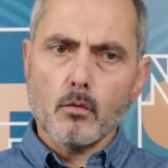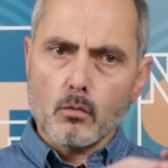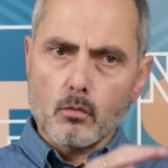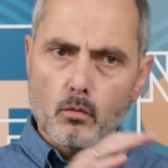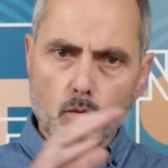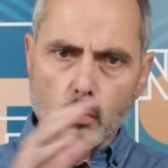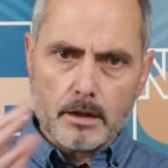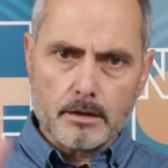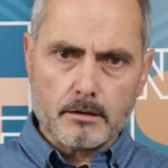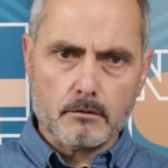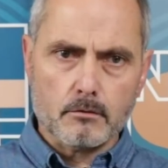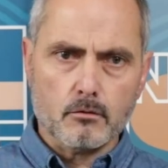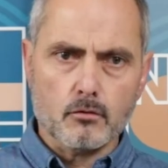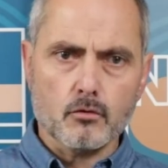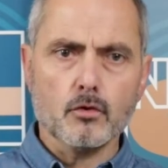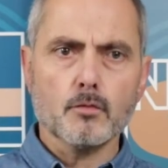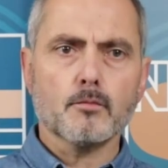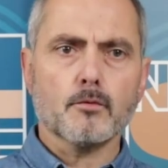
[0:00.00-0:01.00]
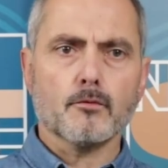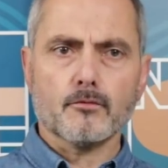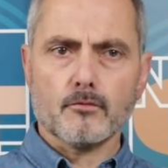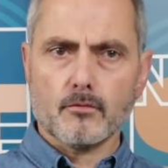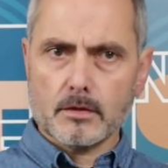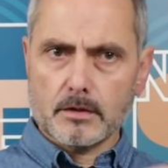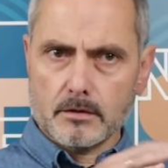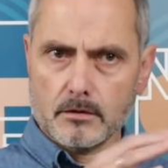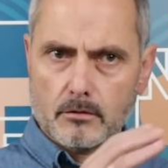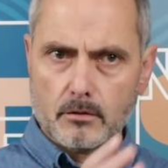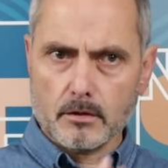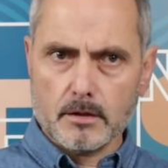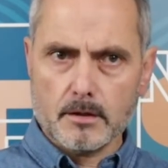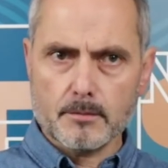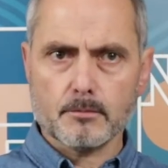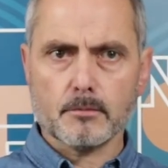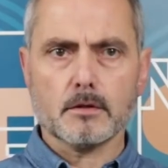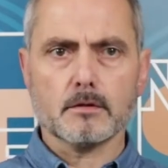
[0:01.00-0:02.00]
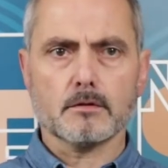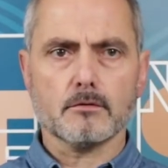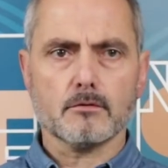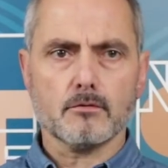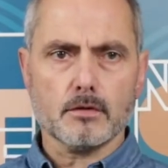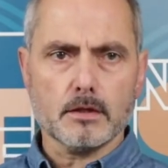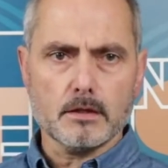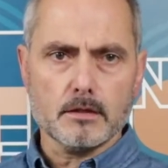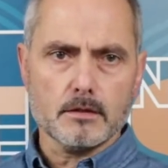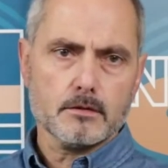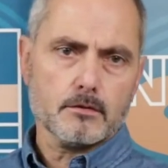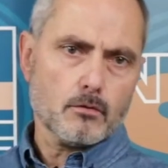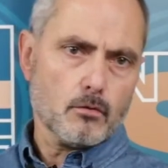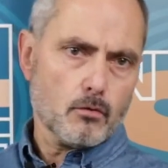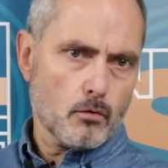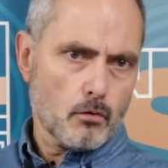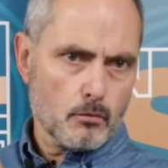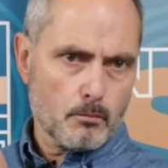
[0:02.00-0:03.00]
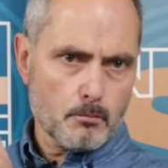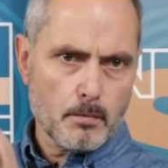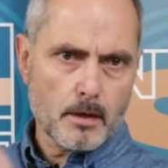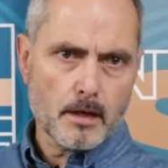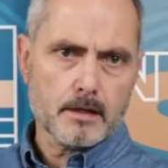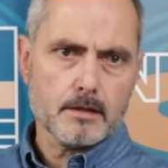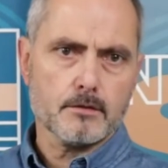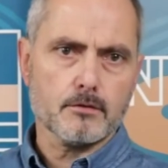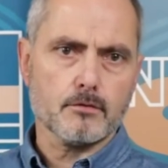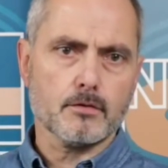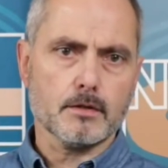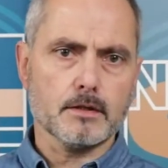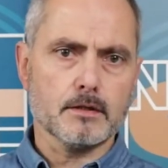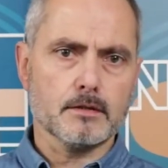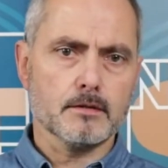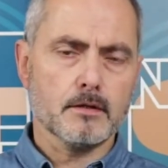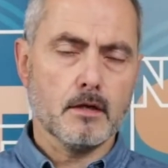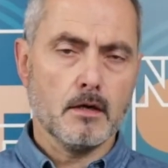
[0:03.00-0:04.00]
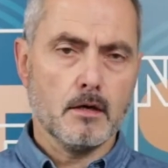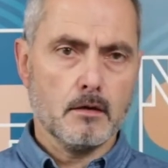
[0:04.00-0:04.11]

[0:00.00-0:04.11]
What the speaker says: one group of trees, eucalyptus trees or pine trees.